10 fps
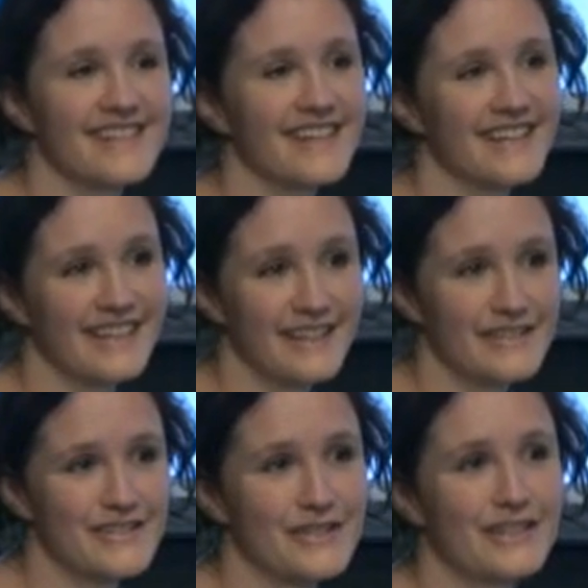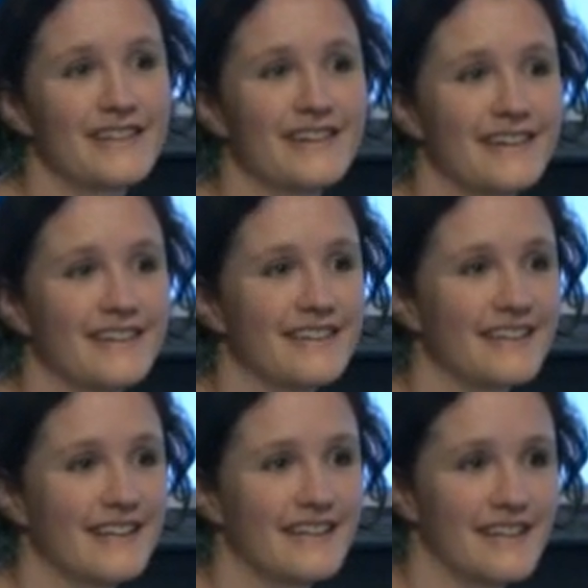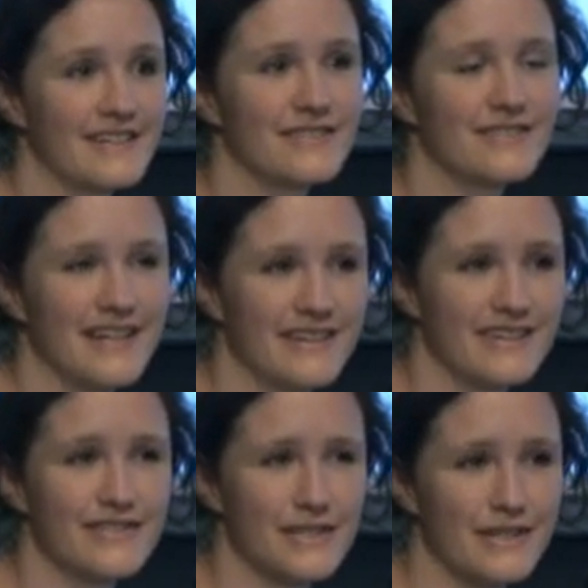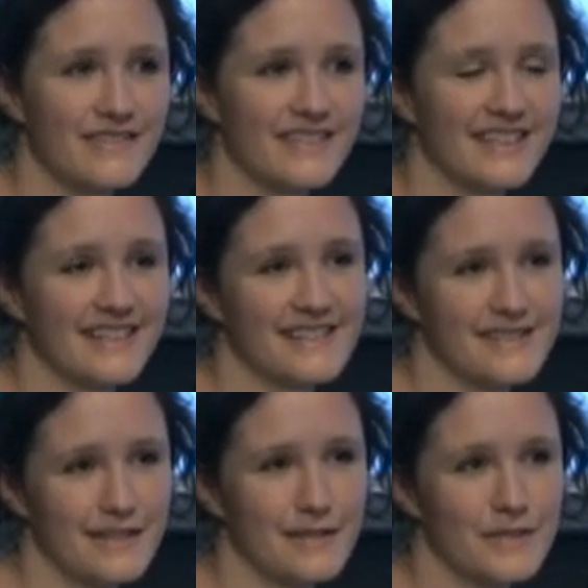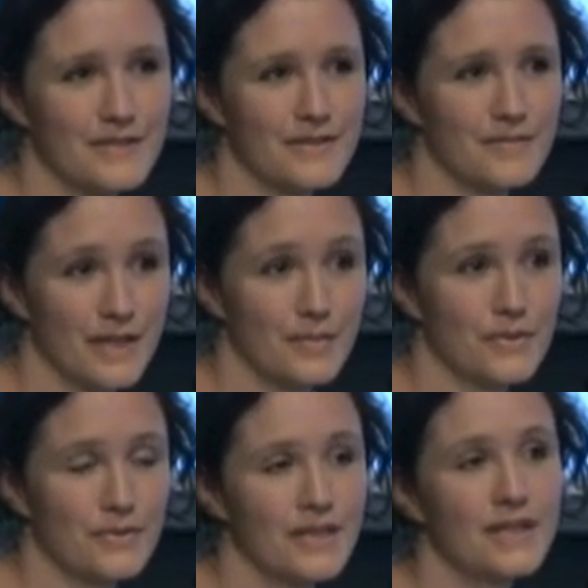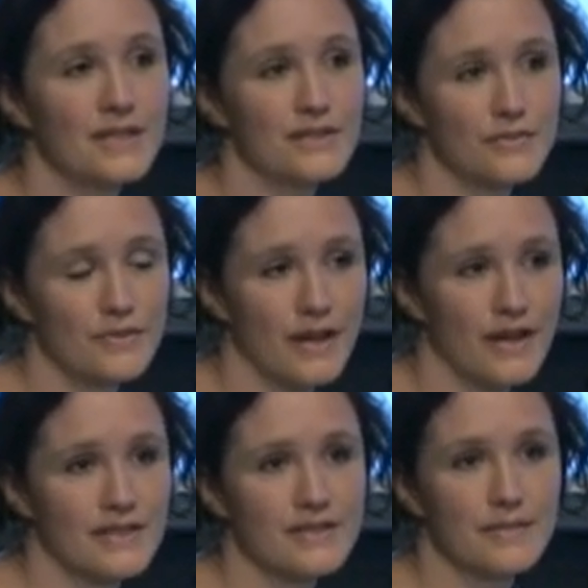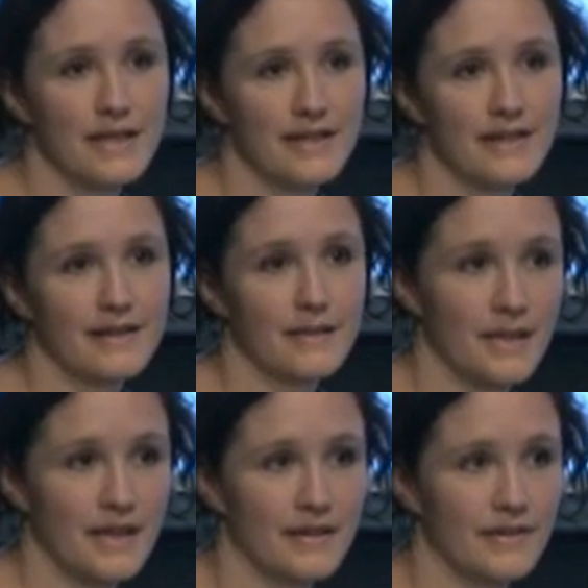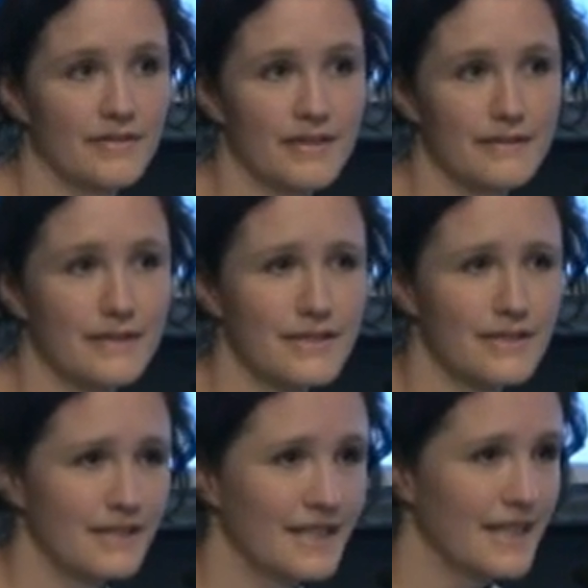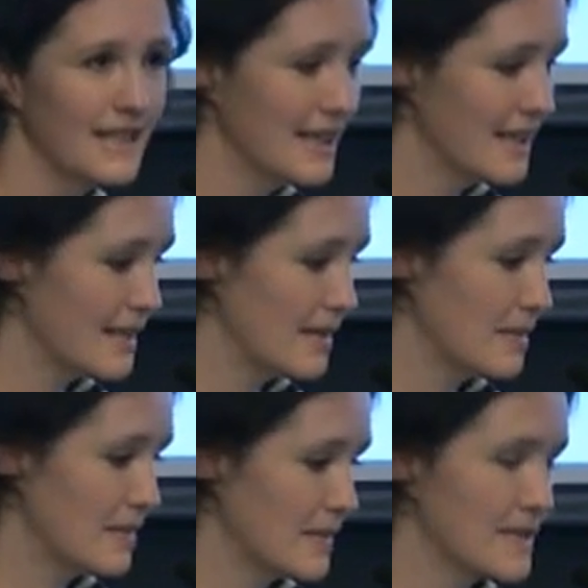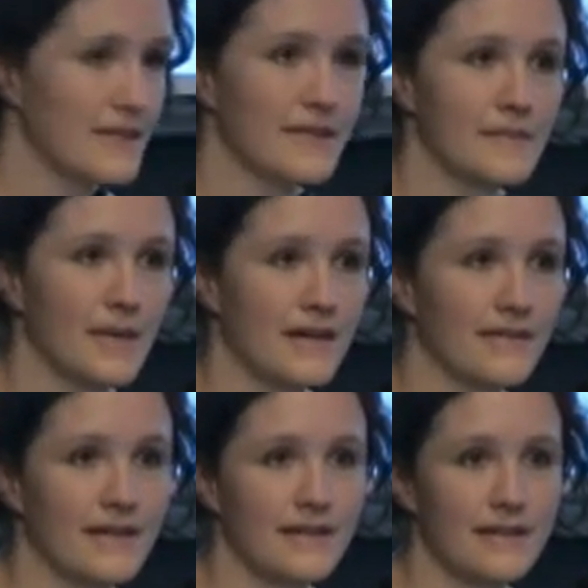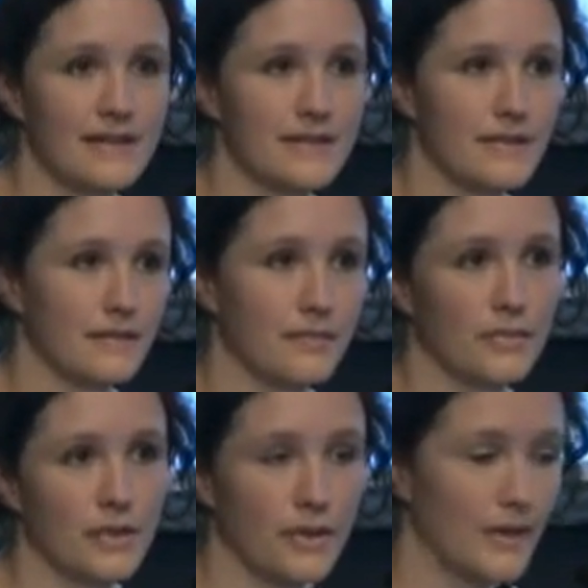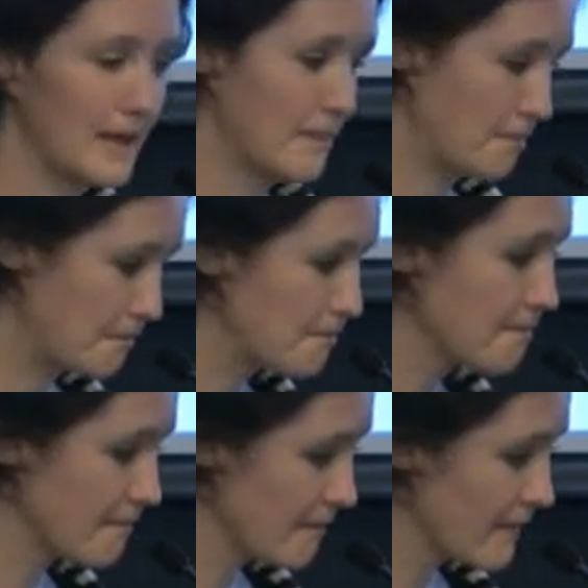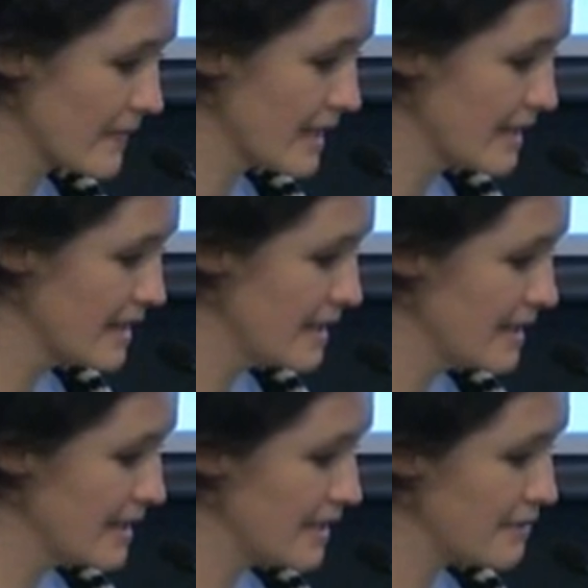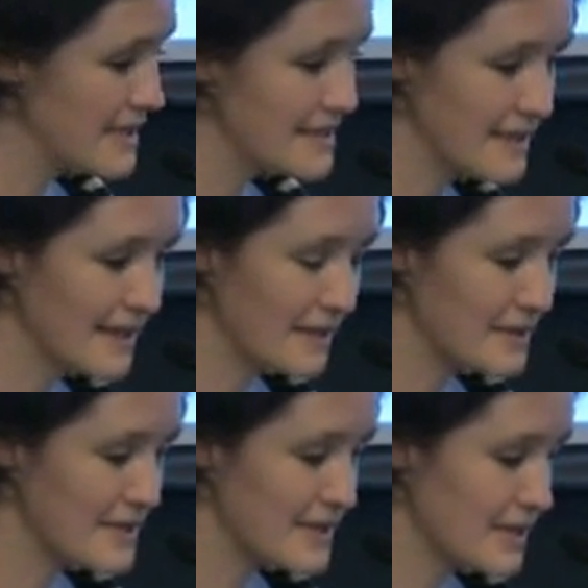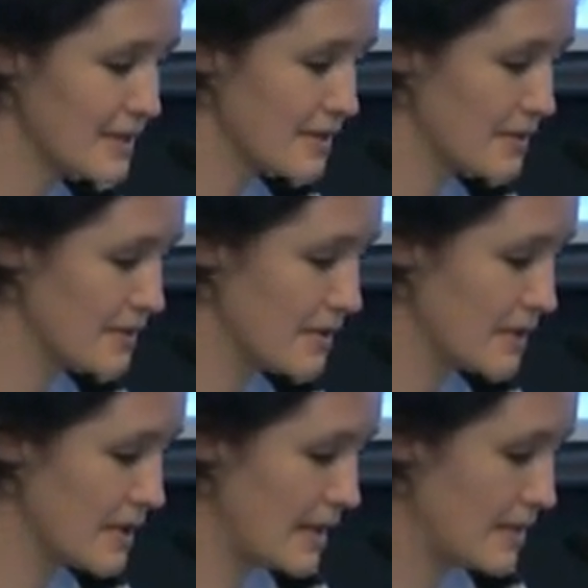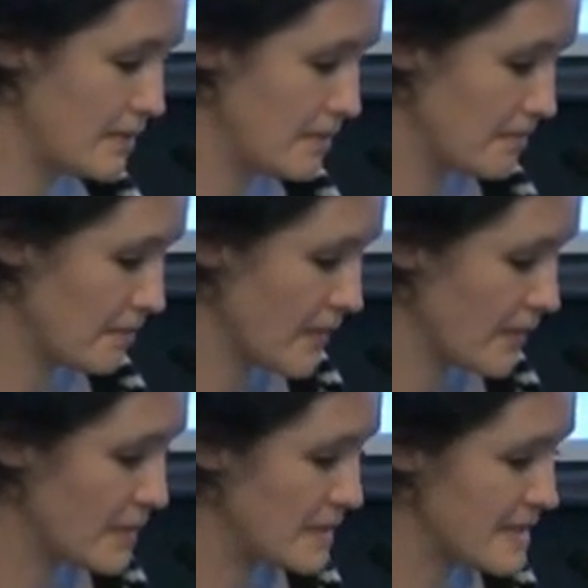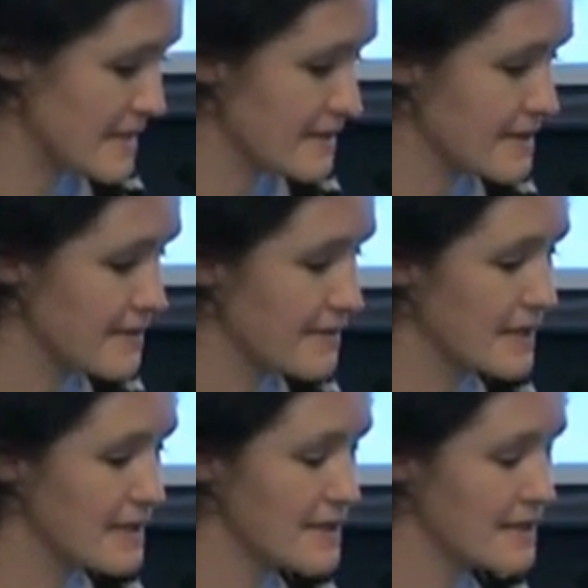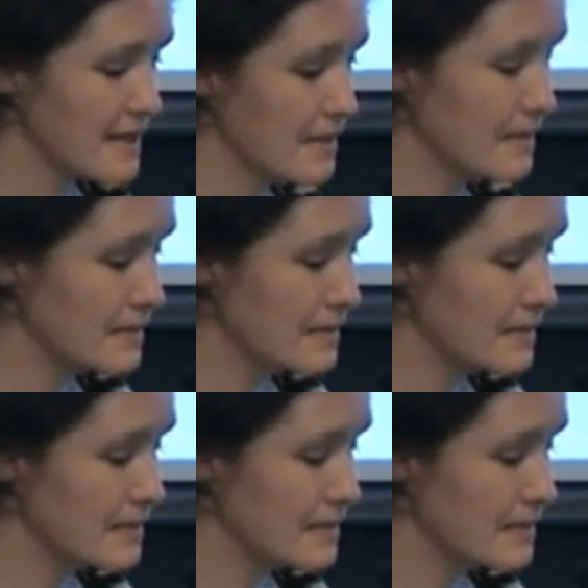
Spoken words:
in Australian art and national narratives generally is to commission people to write or make art about and of our region. And so that's part of our collection program. A recent acquisition through the Robert Seltzer Fund.